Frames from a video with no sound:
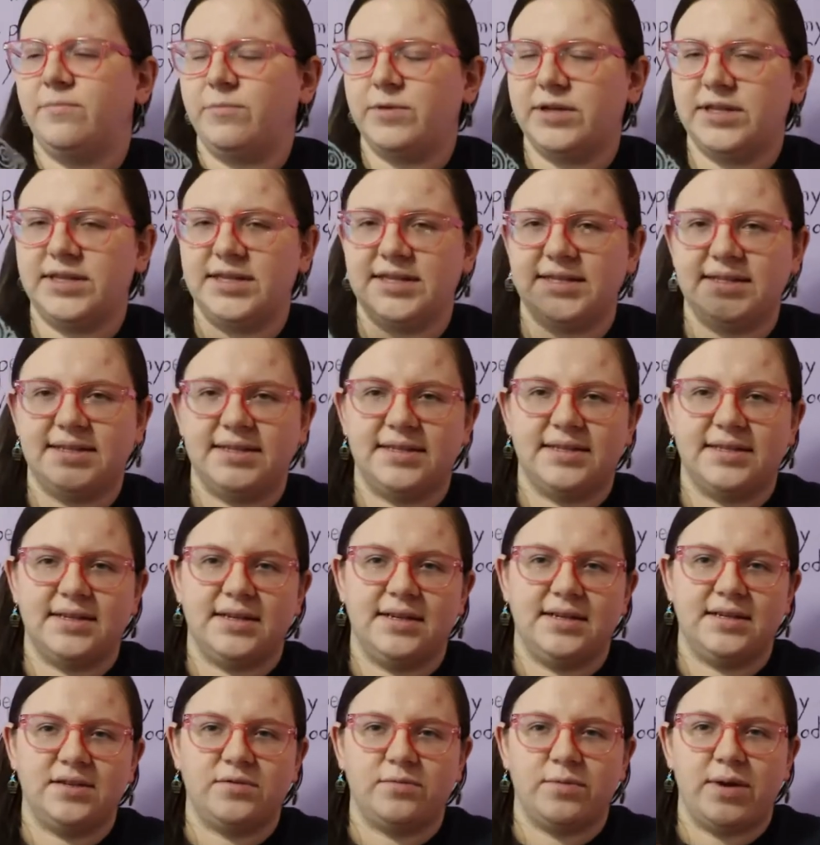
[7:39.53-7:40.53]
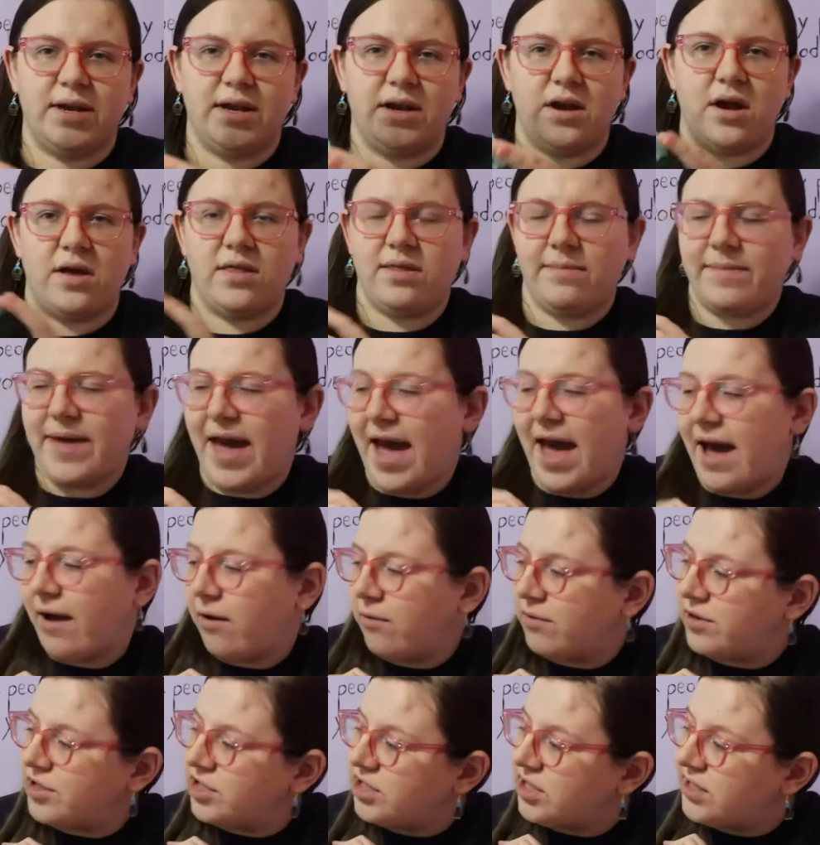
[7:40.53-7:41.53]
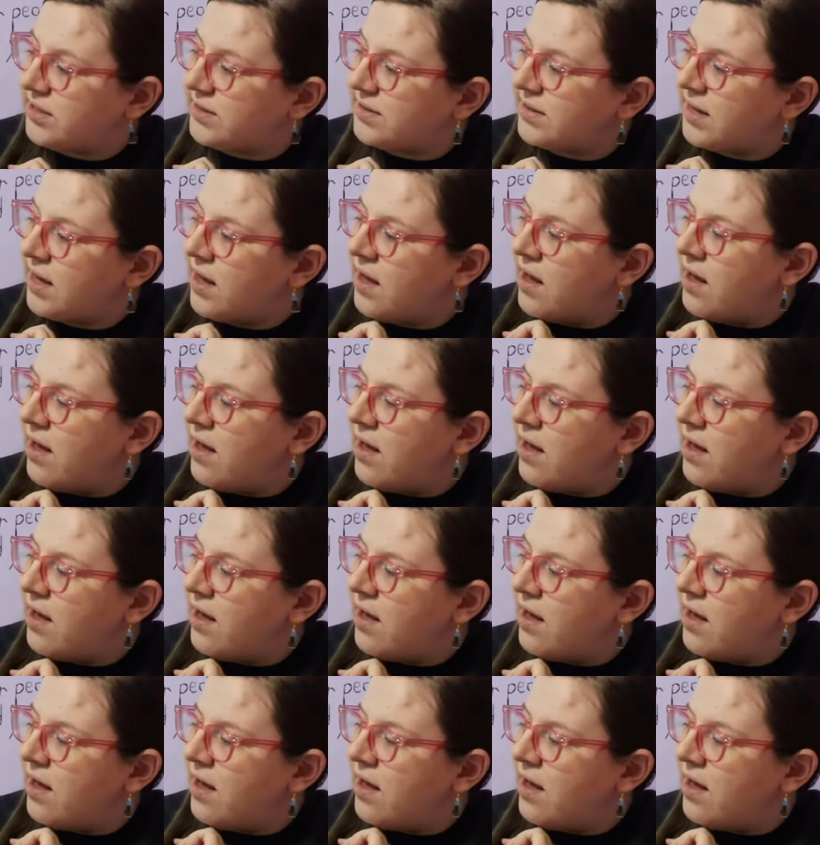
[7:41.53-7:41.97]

what this is written on the back, which is